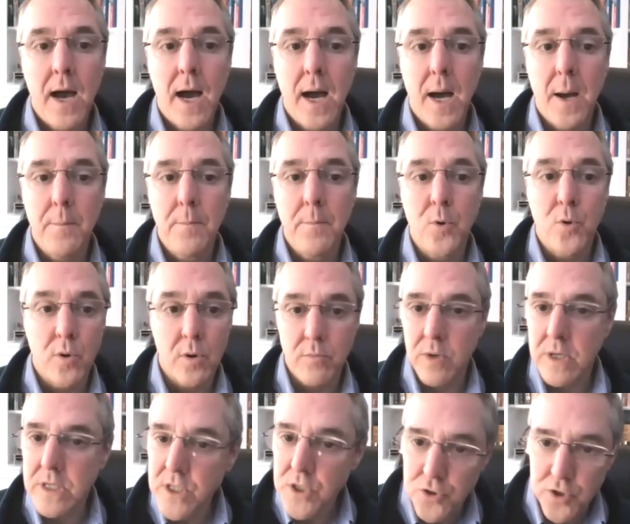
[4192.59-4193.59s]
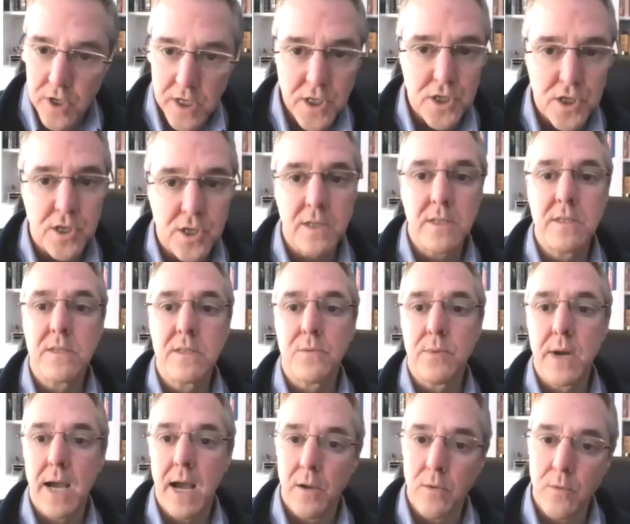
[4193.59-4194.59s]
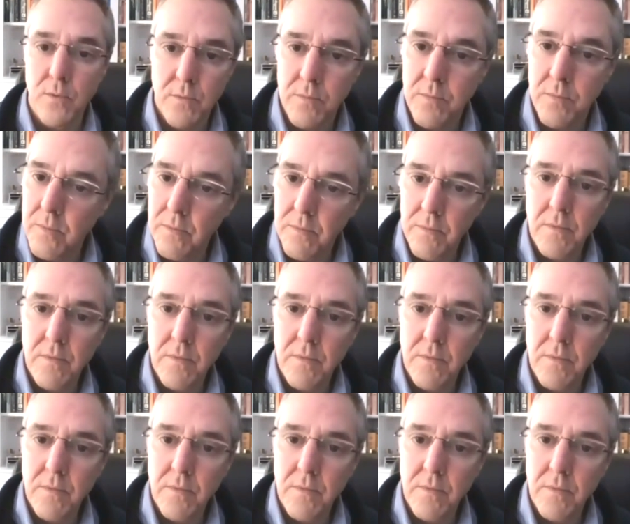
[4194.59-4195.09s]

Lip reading: or restrictions around